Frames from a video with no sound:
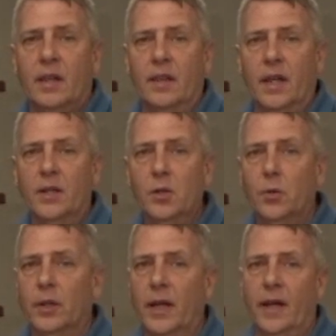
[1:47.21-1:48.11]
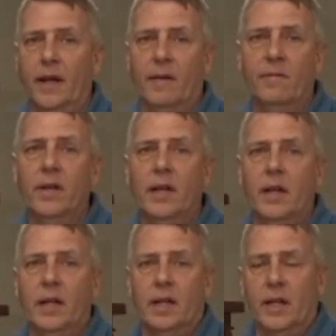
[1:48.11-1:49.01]
then you will have
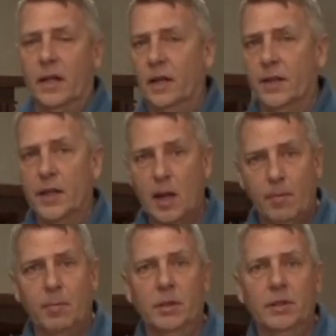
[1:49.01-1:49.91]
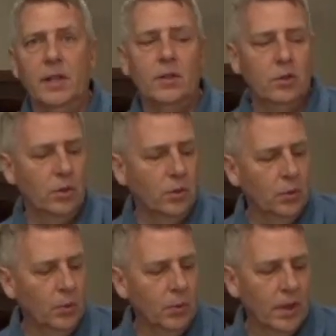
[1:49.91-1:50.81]
the capability
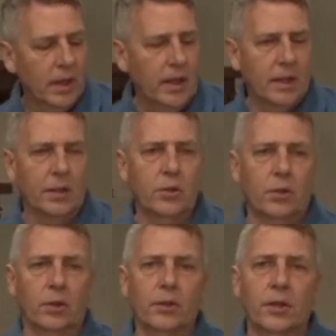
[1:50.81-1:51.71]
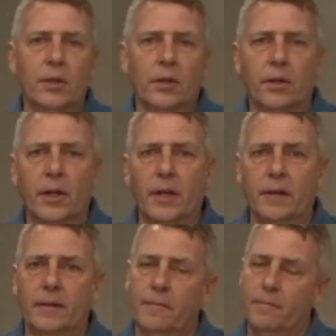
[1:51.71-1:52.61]
to control your